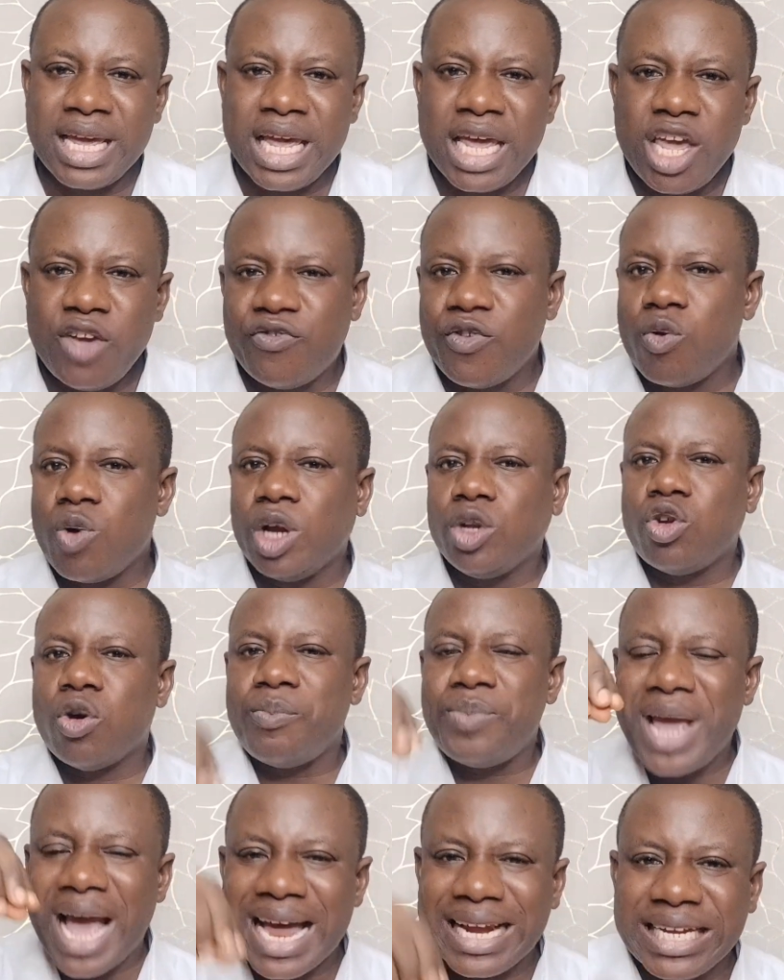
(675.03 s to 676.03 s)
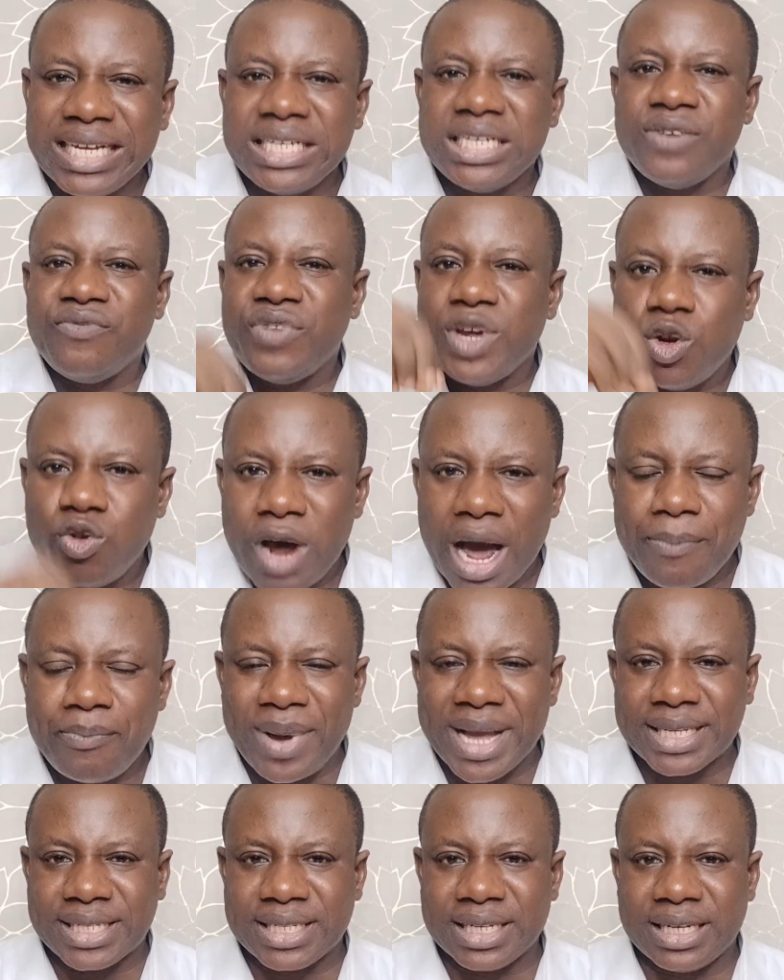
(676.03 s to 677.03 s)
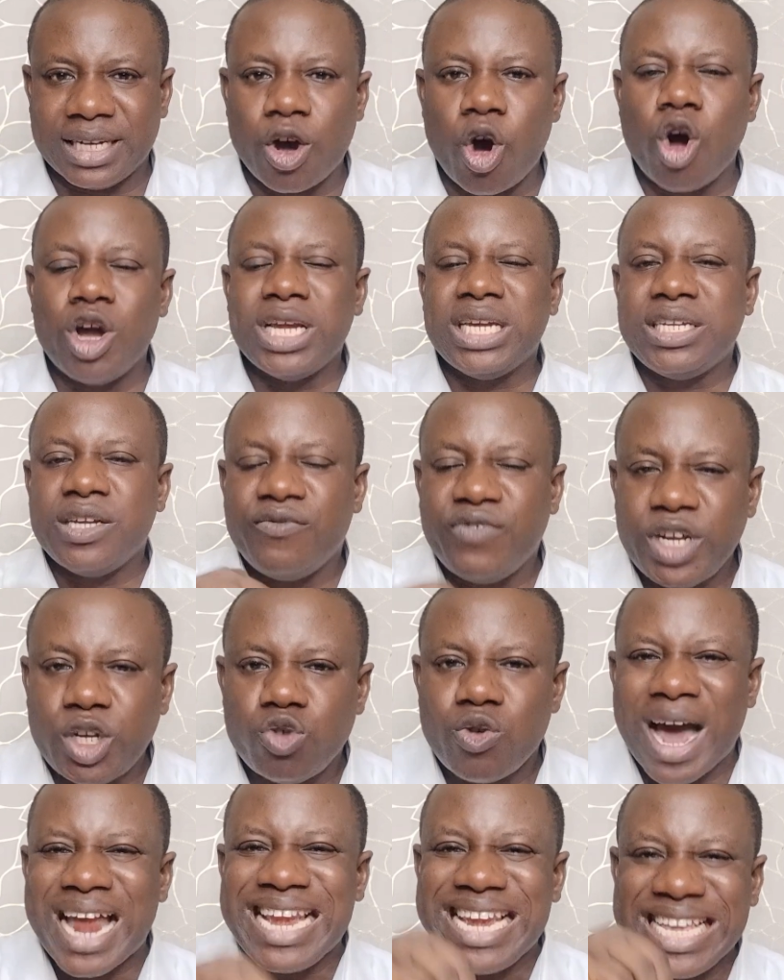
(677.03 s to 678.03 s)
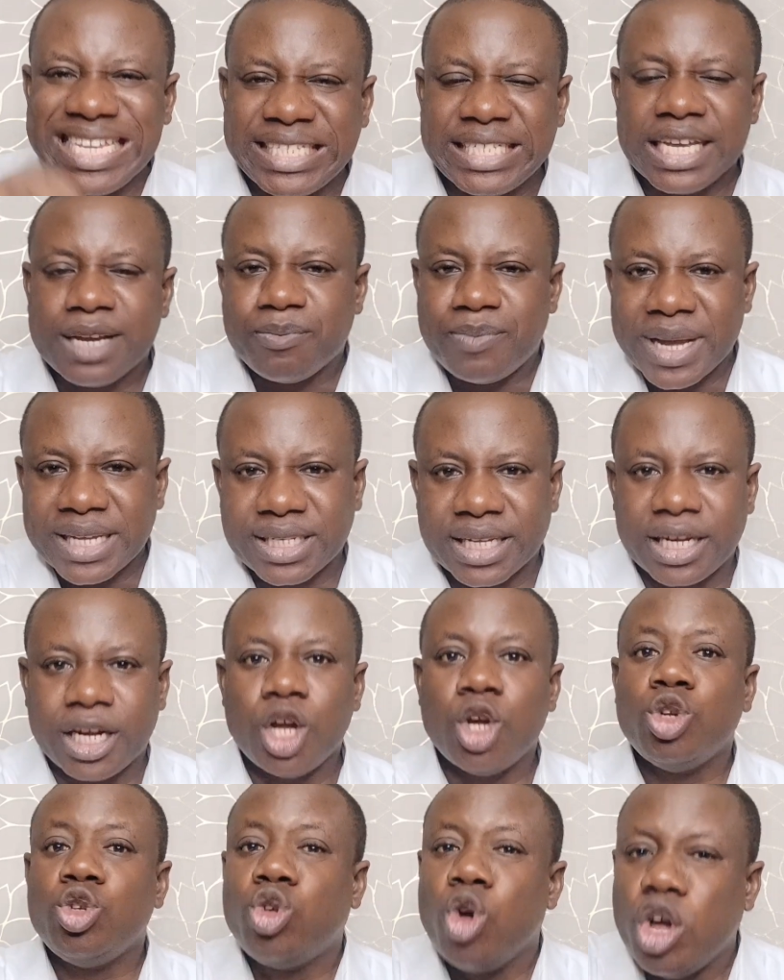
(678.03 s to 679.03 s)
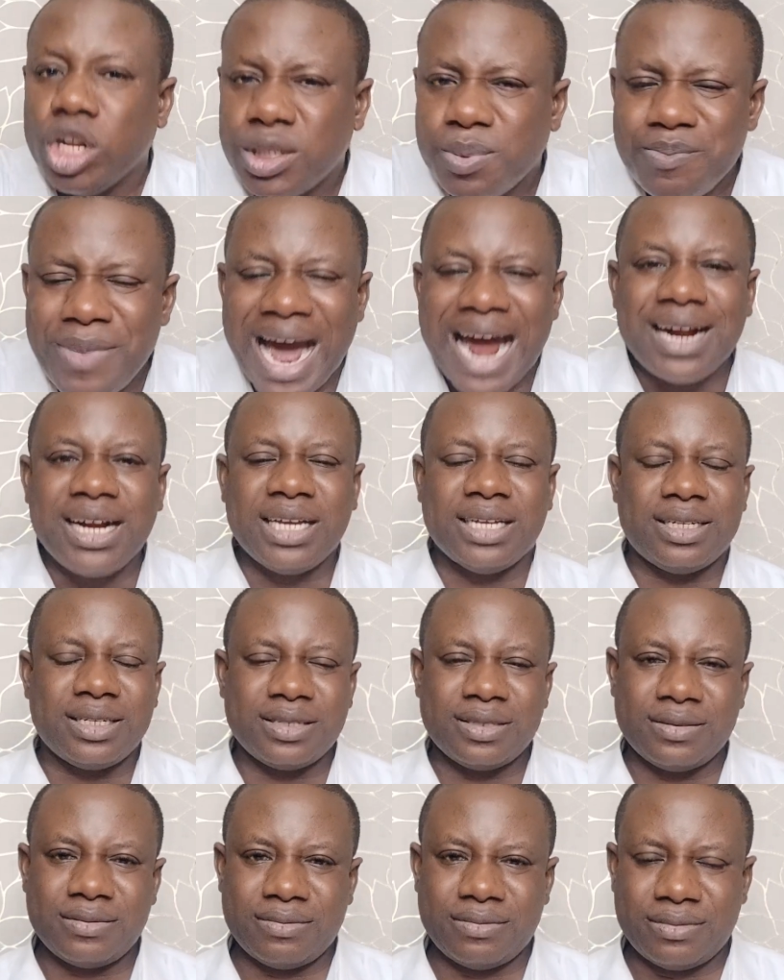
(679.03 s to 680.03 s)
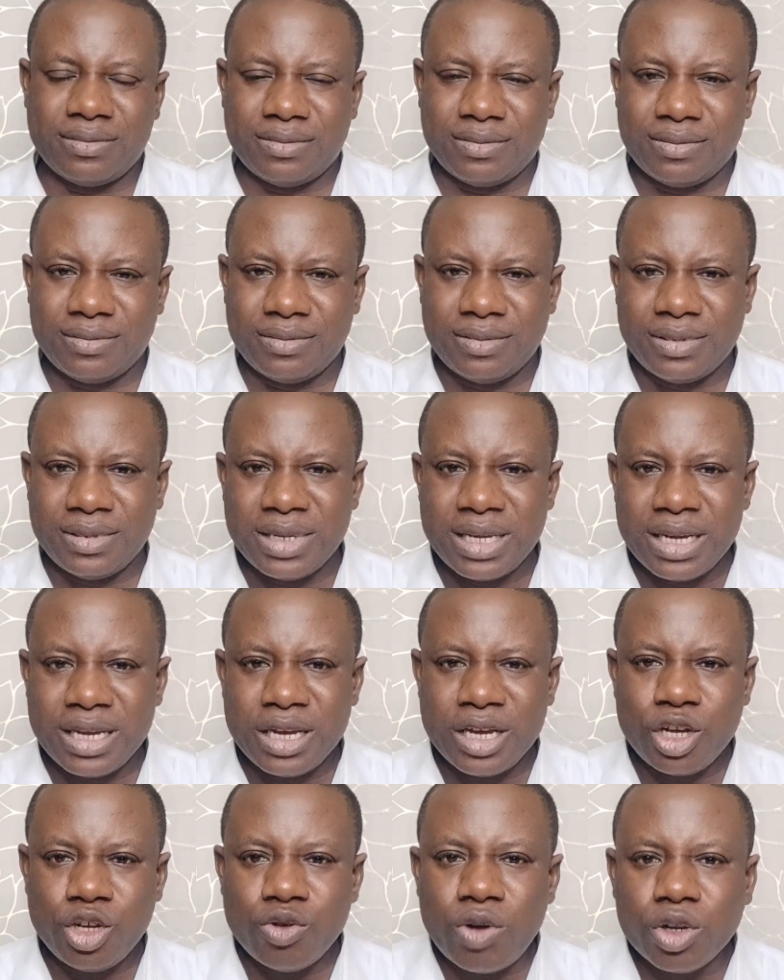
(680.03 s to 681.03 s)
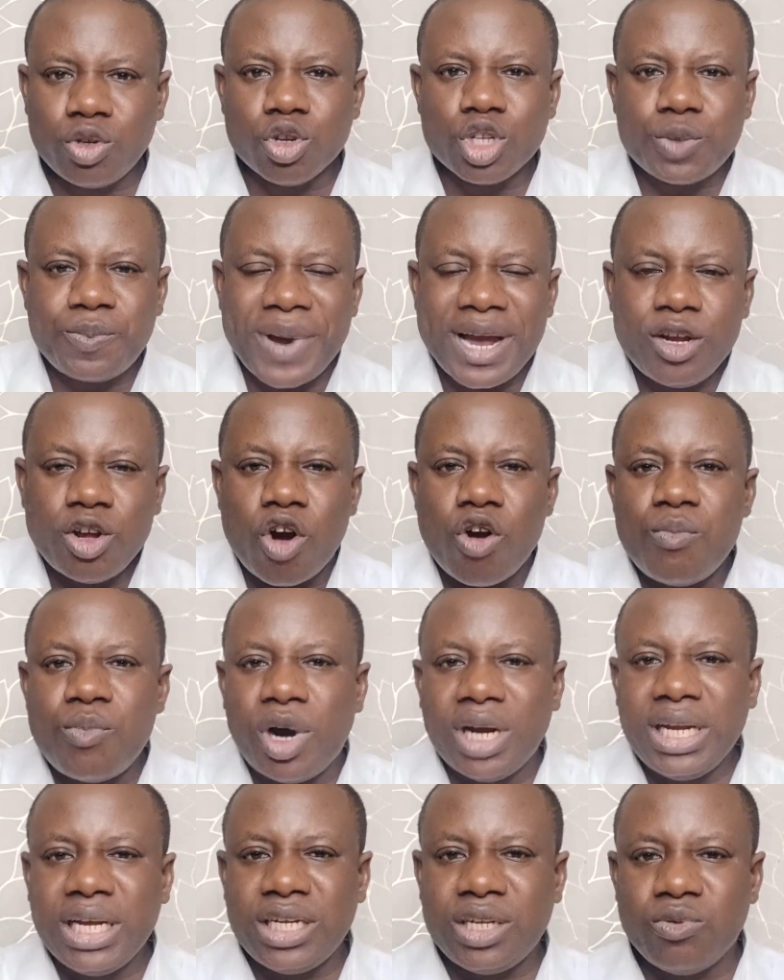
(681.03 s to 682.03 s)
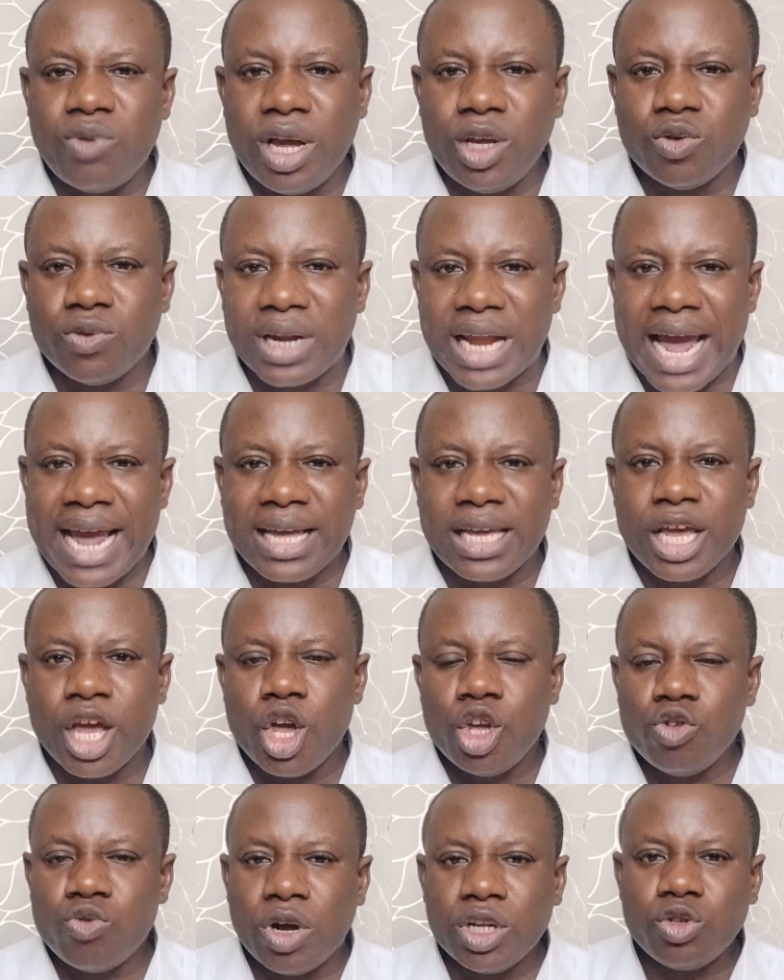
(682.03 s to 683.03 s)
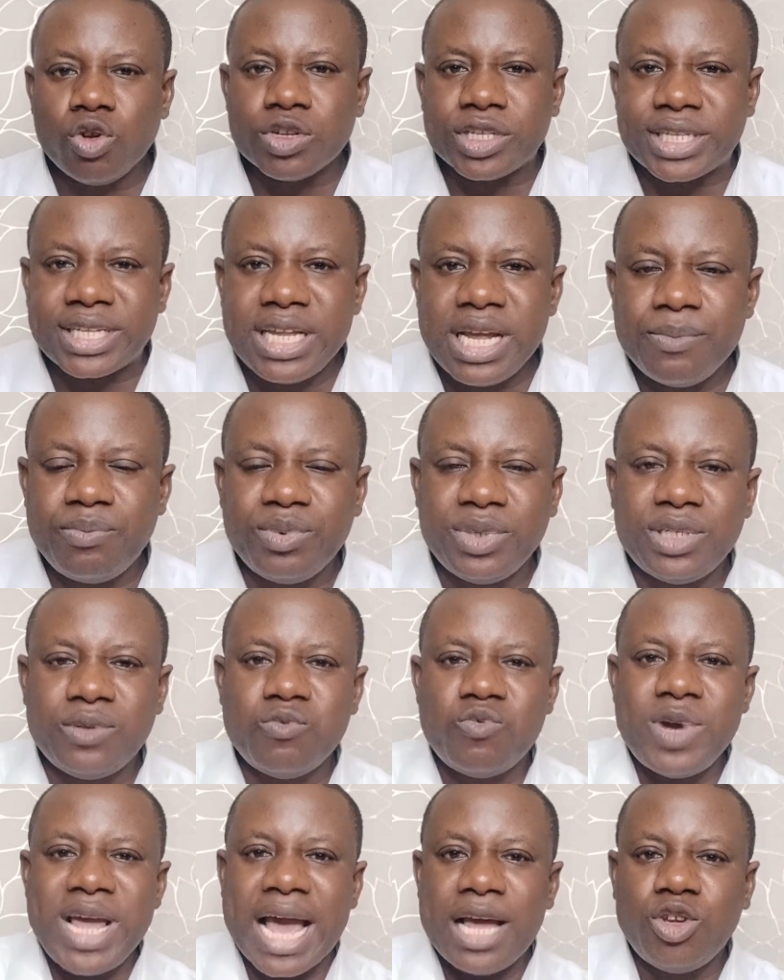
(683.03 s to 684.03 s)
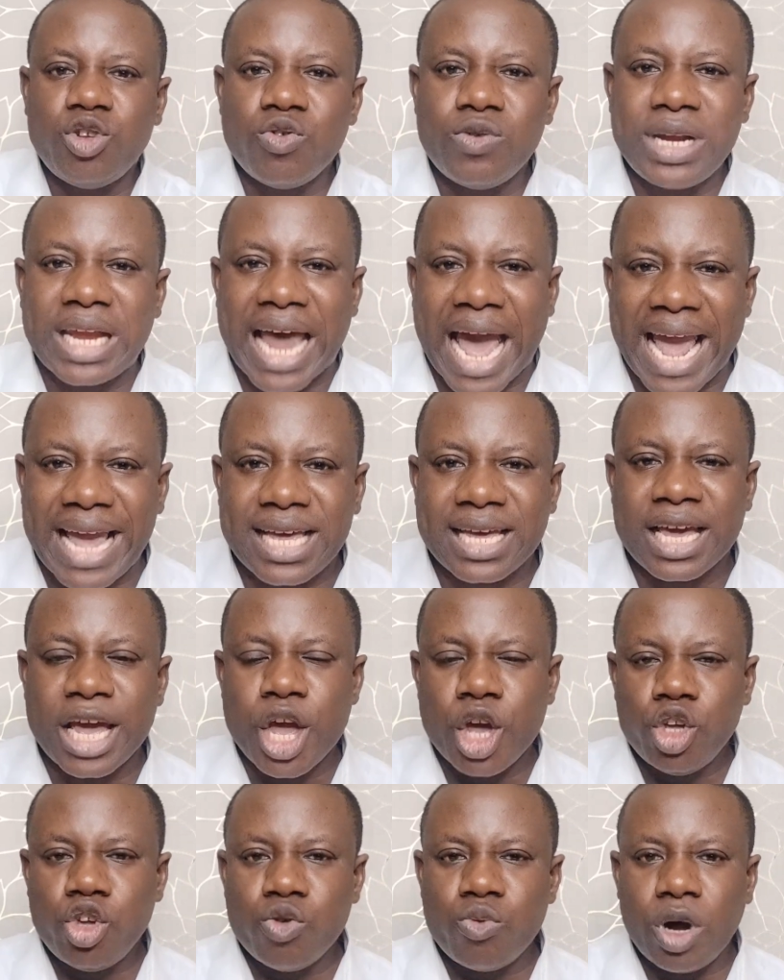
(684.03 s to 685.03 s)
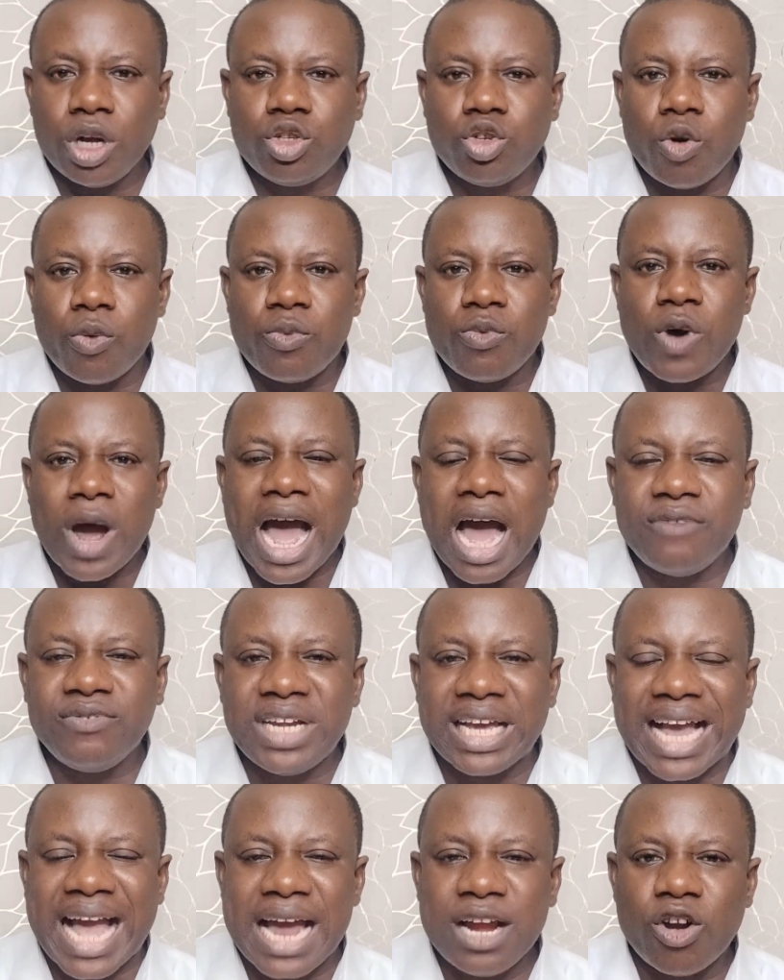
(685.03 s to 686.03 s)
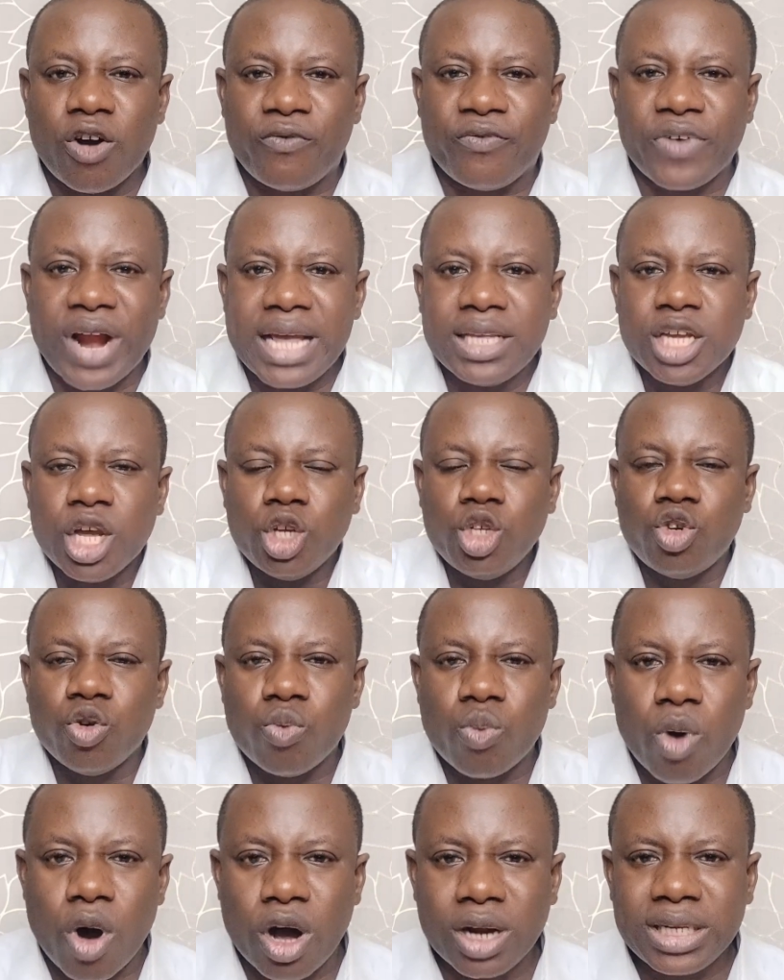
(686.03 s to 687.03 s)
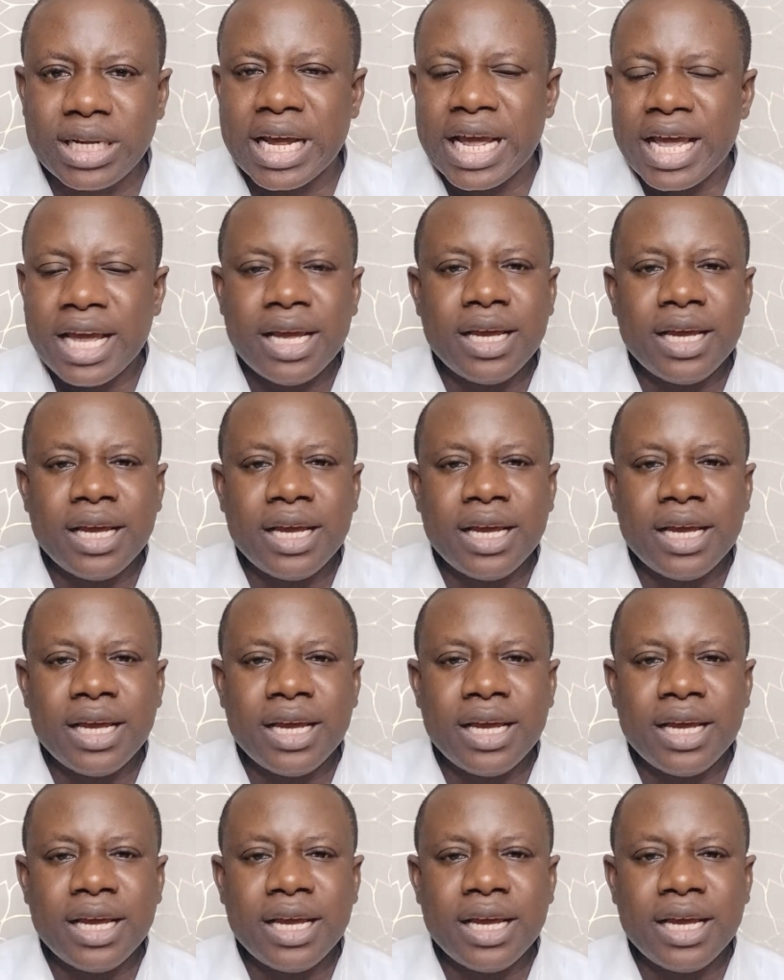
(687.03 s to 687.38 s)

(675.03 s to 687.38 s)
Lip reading: If you want to be an individual person or individualistic person, don't marry. You want to spend your own money the way you like. You want to sleep where you like. You want to have the kind of friend you want.